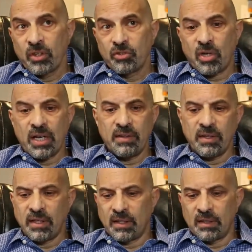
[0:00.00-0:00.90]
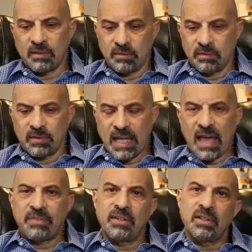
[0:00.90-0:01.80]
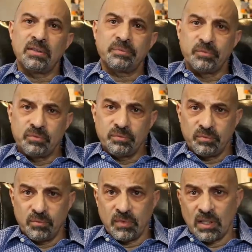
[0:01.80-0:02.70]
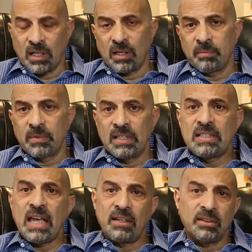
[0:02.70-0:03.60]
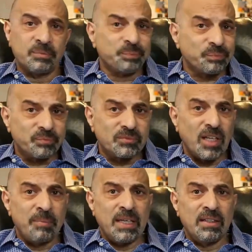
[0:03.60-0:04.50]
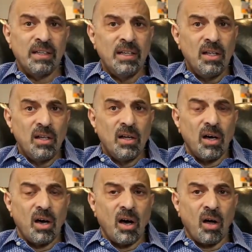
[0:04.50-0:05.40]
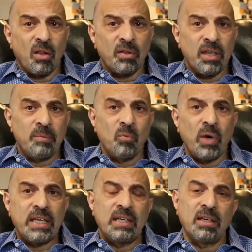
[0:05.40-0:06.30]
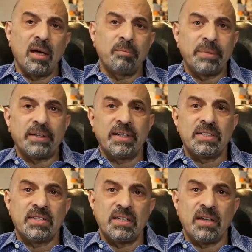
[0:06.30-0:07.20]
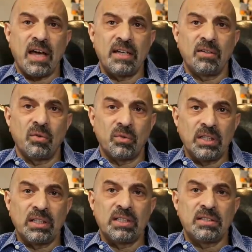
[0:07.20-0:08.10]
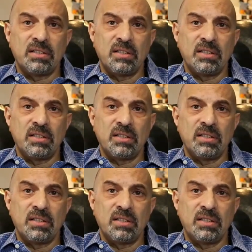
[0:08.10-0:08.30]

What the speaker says: drain the catheter container? I mean, all of them waking up periods at night really